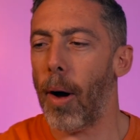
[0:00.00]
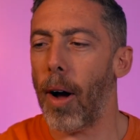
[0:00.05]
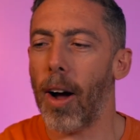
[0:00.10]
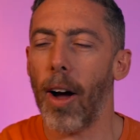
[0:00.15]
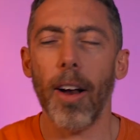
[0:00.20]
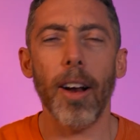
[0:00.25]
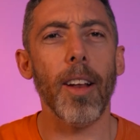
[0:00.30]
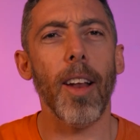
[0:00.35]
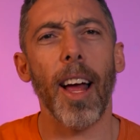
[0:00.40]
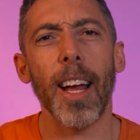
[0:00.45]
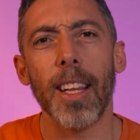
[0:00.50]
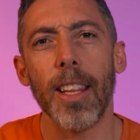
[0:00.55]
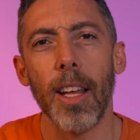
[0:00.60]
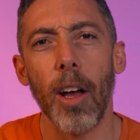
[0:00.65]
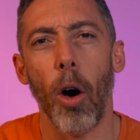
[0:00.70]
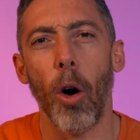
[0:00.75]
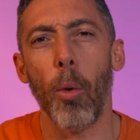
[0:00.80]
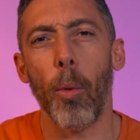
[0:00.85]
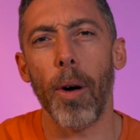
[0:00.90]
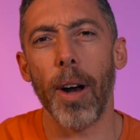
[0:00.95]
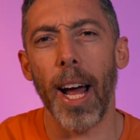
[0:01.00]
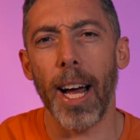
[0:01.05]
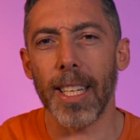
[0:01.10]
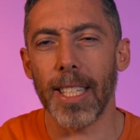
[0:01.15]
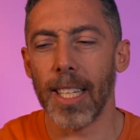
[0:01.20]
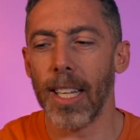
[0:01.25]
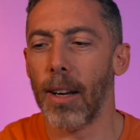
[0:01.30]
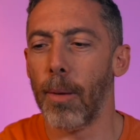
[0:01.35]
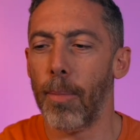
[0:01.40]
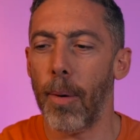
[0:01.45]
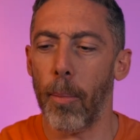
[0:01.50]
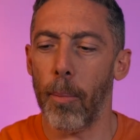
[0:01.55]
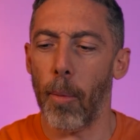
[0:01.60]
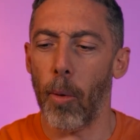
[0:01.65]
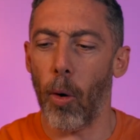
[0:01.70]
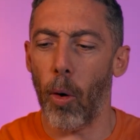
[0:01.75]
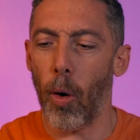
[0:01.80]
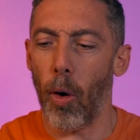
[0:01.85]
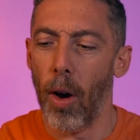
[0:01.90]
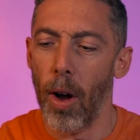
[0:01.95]
I kind of like the old one, has a little bit
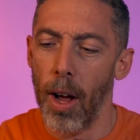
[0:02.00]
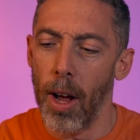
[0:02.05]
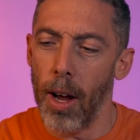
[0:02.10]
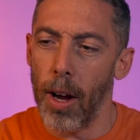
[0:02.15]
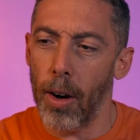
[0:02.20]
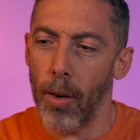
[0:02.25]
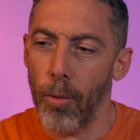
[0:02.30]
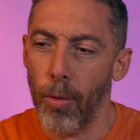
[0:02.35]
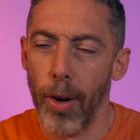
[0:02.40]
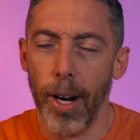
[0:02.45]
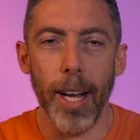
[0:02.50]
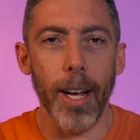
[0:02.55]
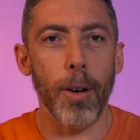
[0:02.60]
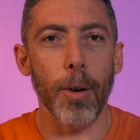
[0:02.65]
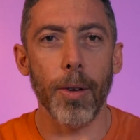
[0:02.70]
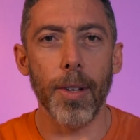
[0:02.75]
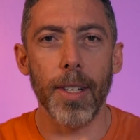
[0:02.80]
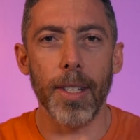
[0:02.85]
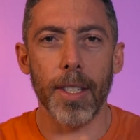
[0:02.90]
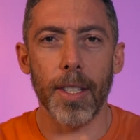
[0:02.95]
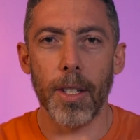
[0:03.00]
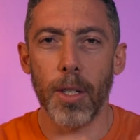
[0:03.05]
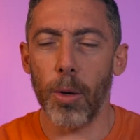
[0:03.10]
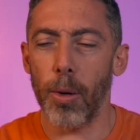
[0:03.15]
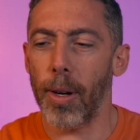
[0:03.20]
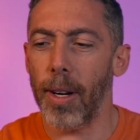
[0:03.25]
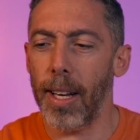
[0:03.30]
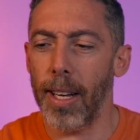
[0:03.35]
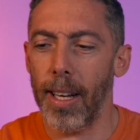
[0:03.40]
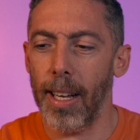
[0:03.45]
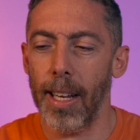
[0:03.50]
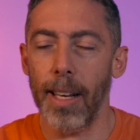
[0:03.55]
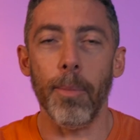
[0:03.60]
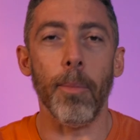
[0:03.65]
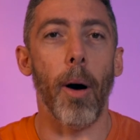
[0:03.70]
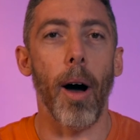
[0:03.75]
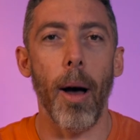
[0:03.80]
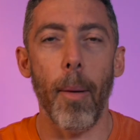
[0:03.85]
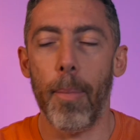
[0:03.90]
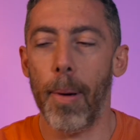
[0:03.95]
more regalness to it in
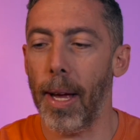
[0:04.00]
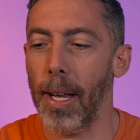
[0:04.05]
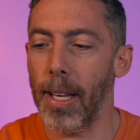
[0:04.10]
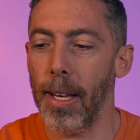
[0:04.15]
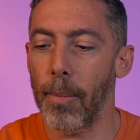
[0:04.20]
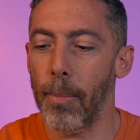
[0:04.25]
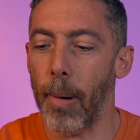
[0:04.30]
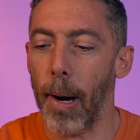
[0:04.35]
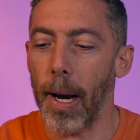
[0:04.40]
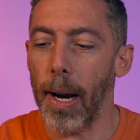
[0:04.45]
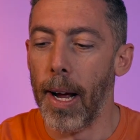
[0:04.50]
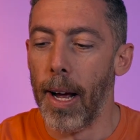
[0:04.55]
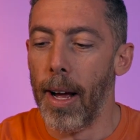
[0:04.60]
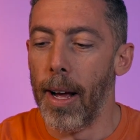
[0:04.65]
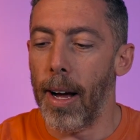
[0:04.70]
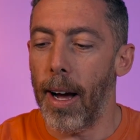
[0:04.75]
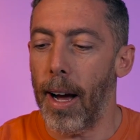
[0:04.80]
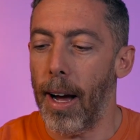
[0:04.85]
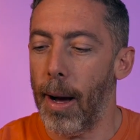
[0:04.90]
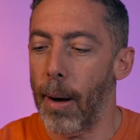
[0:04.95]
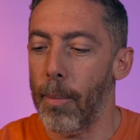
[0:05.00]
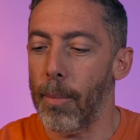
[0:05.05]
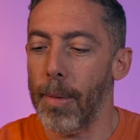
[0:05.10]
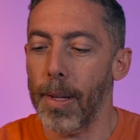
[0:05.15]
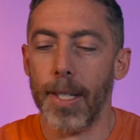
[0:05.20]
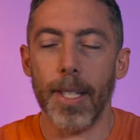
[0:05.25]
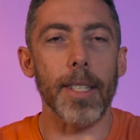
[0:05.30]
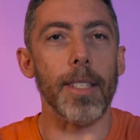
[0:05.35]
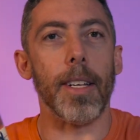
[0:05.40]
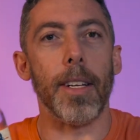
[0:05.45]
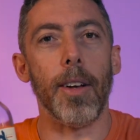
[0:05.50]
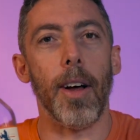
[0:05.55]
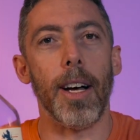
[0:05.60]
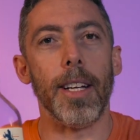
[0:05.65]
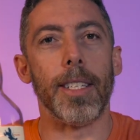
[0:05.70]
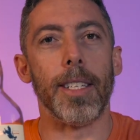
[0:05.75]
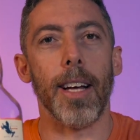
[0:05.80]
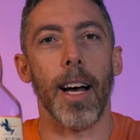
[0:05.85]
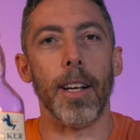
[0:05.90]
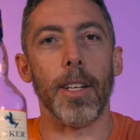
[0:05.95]
my opinion, but this is a
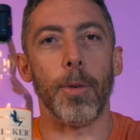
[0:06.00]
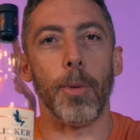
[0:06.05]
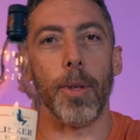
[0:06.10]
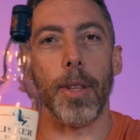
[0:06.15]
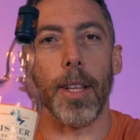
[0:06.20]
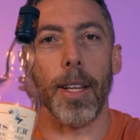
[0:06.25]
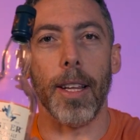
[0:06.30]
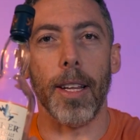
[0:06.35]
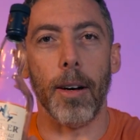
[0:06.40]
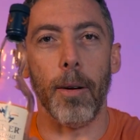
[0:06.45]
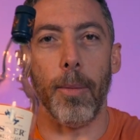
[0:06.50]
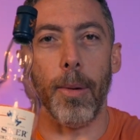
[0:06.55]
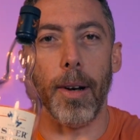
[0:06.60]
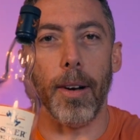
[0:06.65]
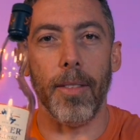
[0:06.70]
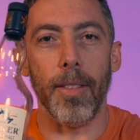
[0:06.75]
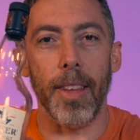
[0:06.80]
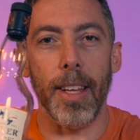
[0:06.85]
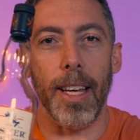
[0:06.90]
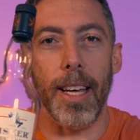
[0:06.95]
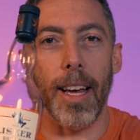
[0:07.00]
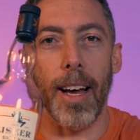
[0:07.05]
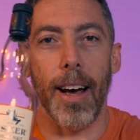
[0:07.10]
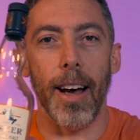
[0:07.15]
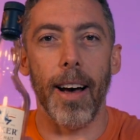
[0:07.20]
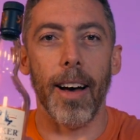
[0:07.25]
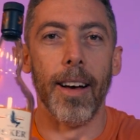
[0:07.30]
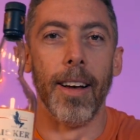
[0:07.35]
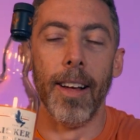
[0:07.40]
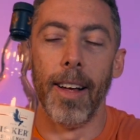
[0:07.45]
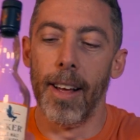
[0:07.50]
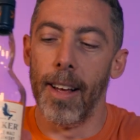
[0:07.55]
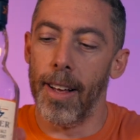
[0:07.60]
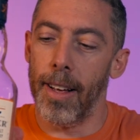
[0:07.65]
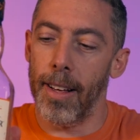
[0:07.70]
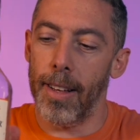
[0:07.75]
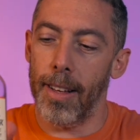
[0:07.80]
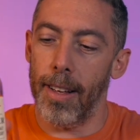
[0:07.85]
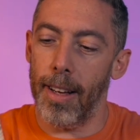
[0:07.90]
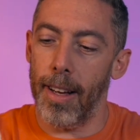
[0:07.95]
nice touch with the little bit of the
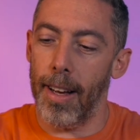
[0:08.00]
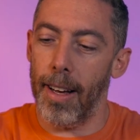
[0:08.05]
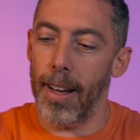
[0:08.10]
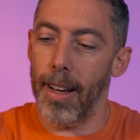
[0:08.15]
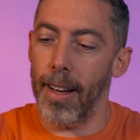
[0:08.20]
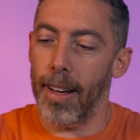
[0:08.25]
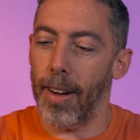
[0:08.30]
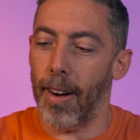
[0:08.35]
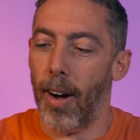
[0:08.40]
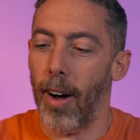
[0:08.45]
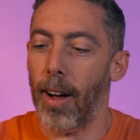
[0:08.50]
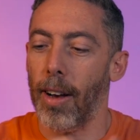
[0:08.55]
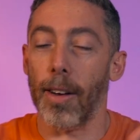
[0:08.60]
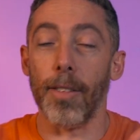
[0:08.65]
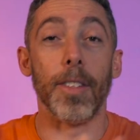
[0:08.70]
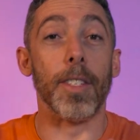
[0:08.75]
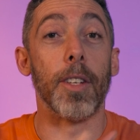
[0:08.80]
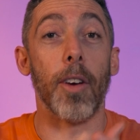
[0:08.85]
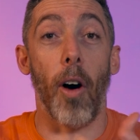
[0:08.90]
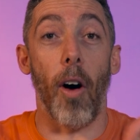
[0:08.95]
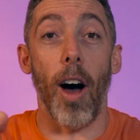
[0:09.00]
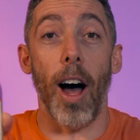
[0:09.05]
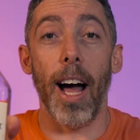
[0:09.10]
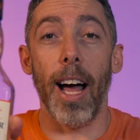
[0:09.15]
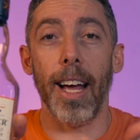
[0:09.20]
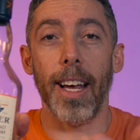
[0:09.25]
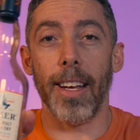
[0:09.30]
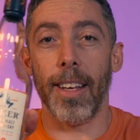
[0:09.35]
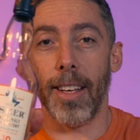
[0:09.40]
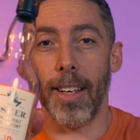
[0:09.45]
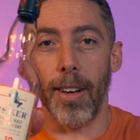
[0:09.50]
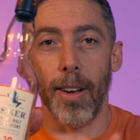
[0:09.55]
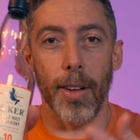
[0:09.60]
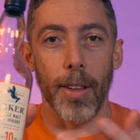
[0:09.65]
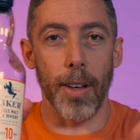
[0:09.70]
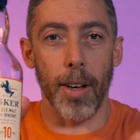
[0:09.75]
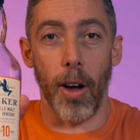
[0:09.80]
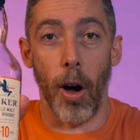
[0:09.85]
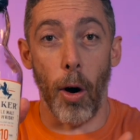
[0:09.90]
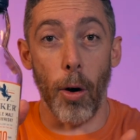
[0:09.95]
Isle of Skye, you know,
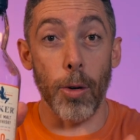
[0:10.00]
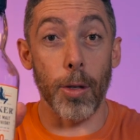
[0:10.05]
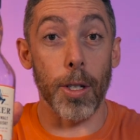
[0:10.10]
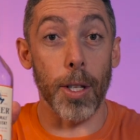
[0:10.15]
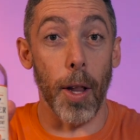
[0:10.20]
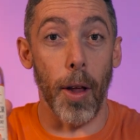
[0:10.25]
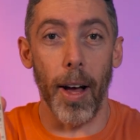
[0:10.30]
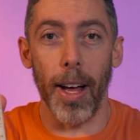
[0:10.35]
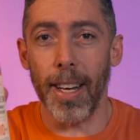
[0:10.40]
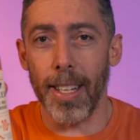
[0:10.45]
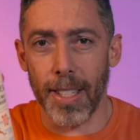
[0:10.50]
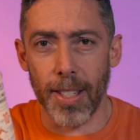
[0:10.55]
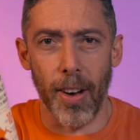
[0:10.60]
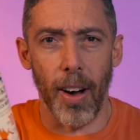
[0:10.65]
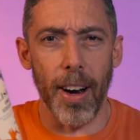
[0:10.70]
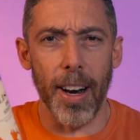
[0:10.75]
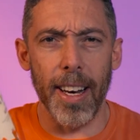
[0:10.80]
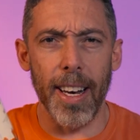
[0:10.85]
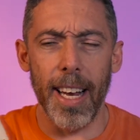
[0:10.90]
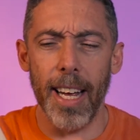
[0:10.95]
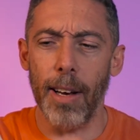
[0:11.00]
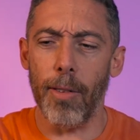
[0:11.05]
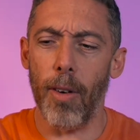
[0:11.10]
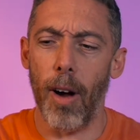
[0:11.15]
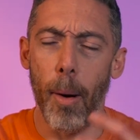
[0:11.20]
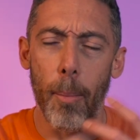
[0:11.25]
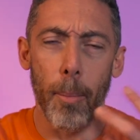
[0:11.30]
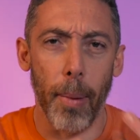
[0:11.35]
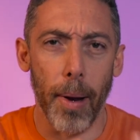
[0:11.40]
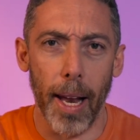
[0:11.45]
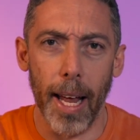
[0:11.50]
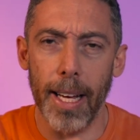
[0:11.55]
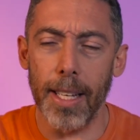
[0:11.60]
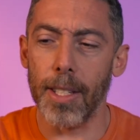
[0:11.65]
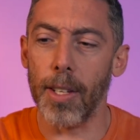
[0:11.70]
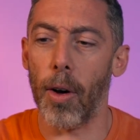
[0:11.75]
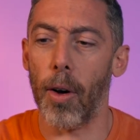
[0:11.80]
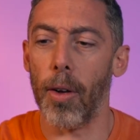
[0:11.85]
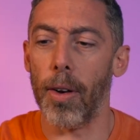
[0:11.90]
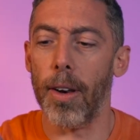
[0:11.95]
the coastline. It's kind of neat, right?
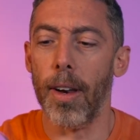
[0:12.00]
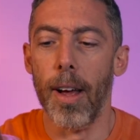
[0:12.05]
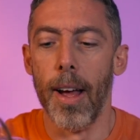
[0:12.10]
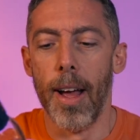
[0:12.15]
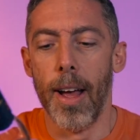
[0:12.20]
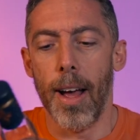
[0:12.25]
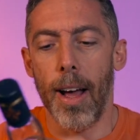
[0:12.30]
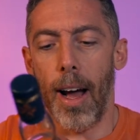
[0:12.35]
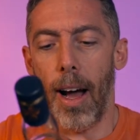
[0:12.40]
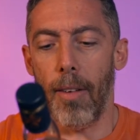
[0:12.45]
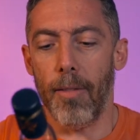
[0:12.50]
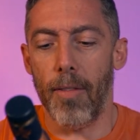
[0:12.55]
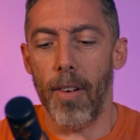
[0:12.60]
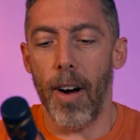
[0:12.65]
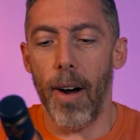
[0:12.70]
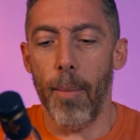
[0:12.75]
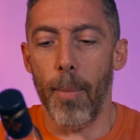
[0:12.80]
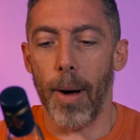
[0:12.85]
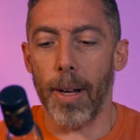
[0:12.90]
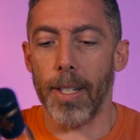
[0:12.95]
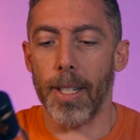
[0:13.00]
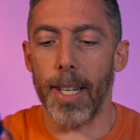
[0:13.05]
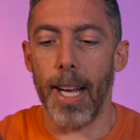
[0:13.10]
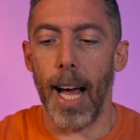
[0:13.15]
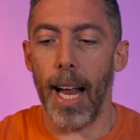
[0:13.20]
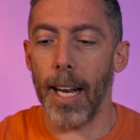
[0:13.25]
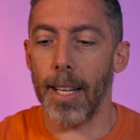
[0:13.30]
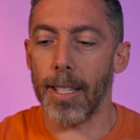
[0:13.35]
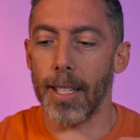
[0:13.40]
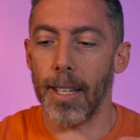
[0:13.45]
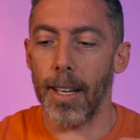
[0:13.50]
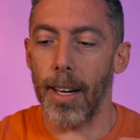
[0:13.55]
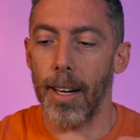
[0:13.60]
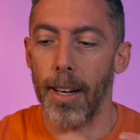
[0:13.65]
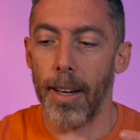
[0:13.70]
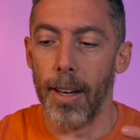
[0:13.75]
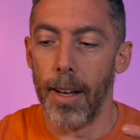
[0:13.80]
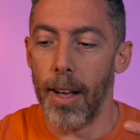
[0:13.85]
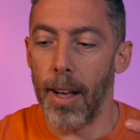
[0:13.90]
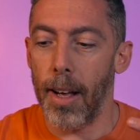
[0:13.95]
Plays on very much Talisker.